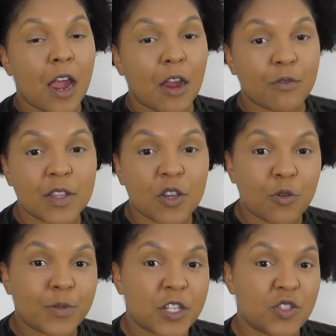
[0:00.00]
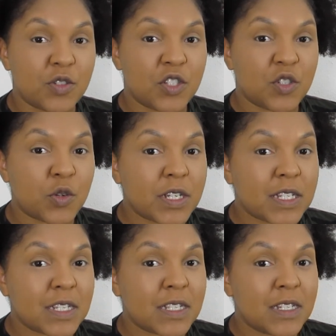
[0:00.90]
I really hope that you enjoyed
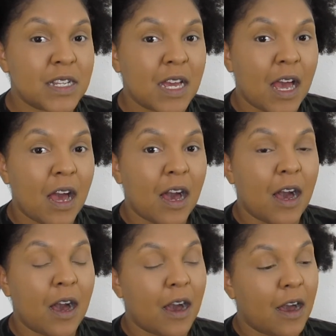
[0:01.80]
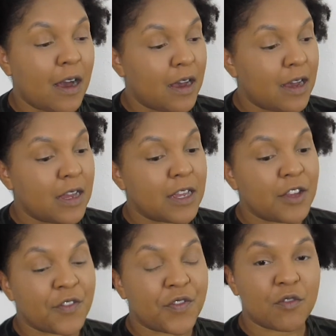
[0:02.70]
it.
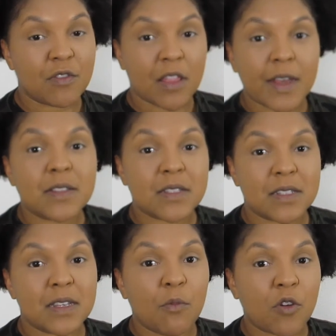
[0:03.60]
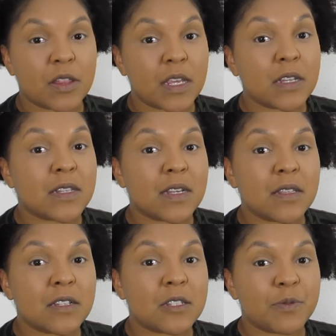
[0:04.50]
If you'd like to see more things like
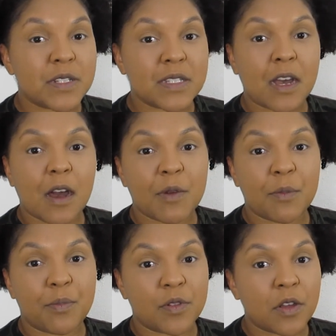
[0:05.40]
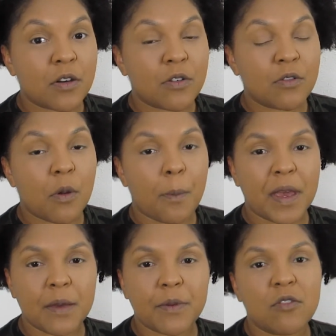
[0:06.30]
this, please comment below.
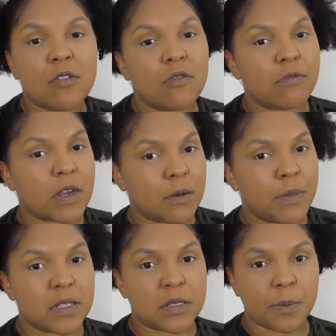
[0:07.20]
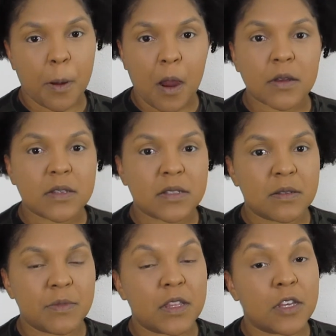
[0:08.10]
Maybe you could recommend some products
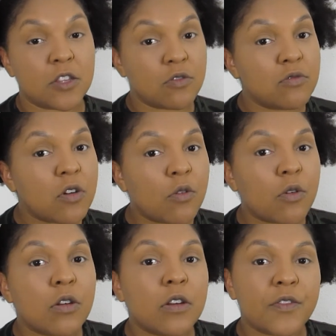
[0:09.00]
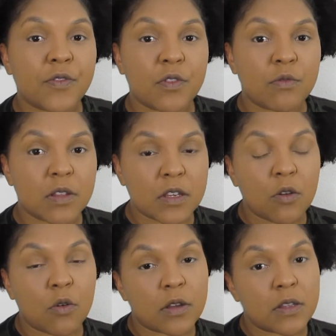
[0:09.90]
to me that you know are good for really
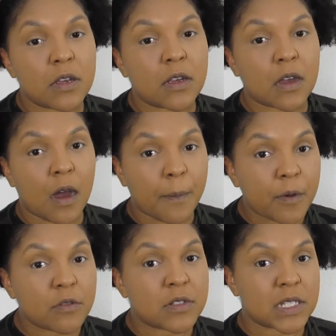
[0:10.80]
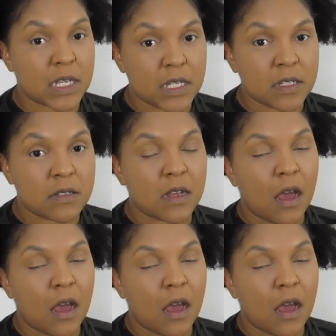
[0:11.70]
oily combo skin.